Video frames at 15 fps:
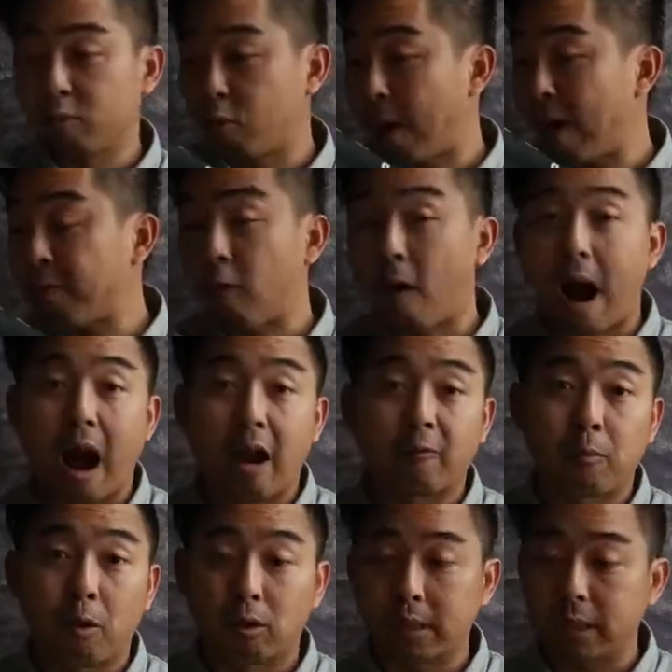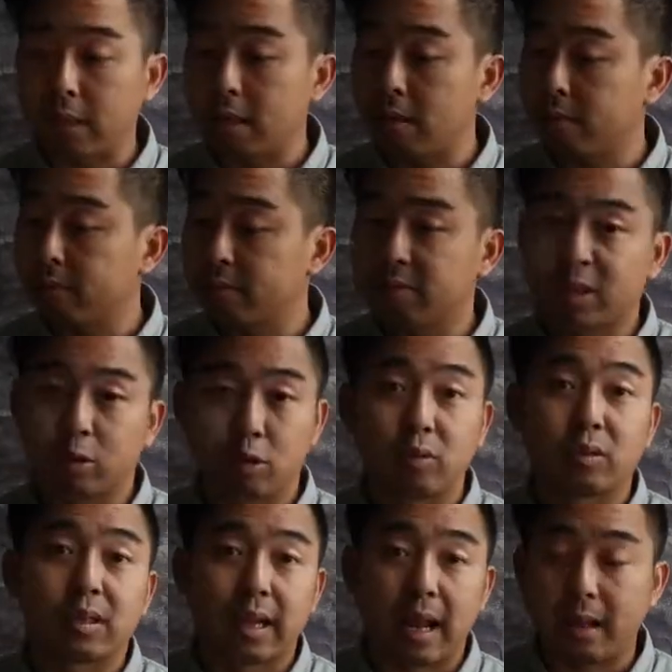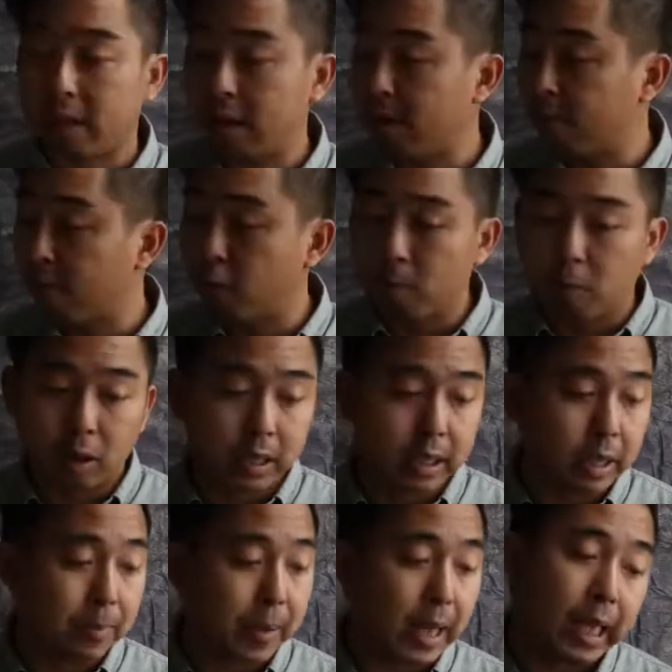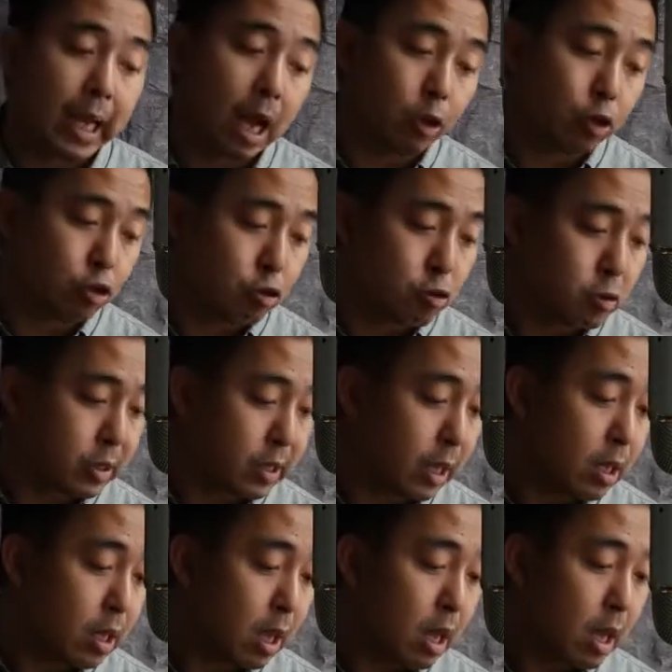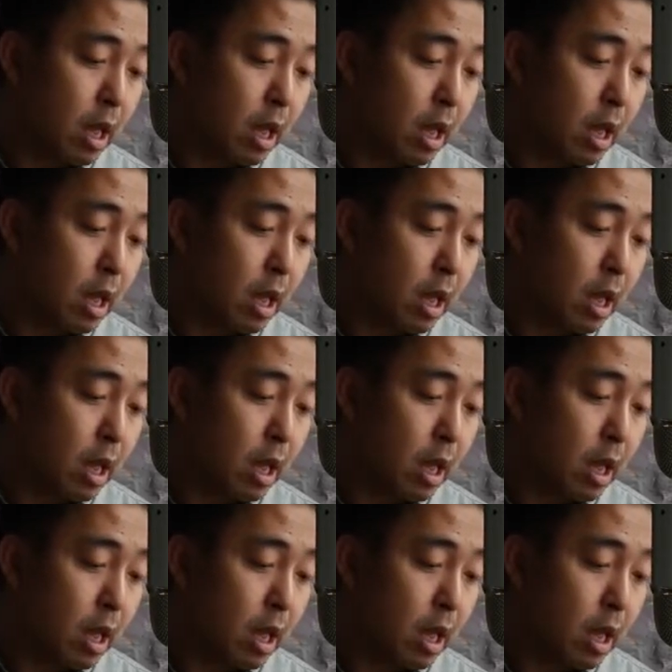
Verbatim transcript: great for half body to slightly full body depending how you use it.